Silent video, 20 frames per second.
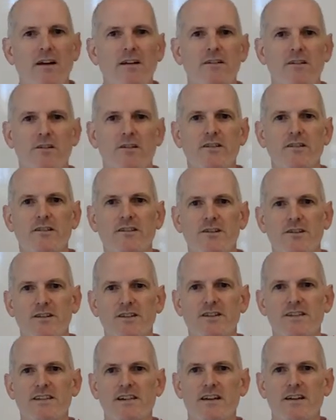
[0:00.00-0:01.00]
You can
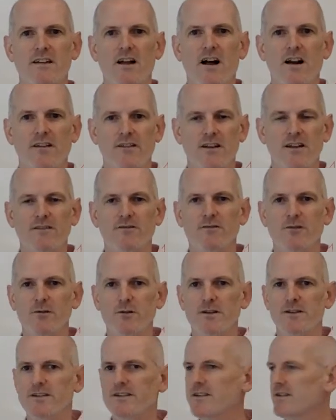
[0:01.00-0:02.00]
see a lot of the
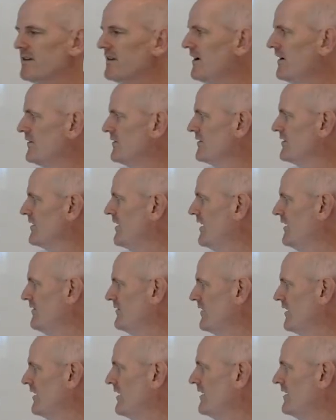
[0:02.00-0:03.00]
influence of
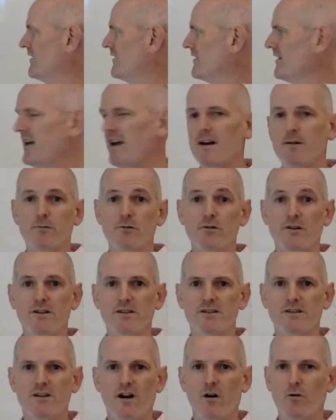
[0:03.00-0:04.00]
Campbell on
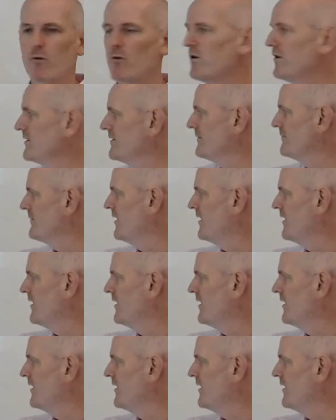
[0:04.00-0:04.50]
Star Wars.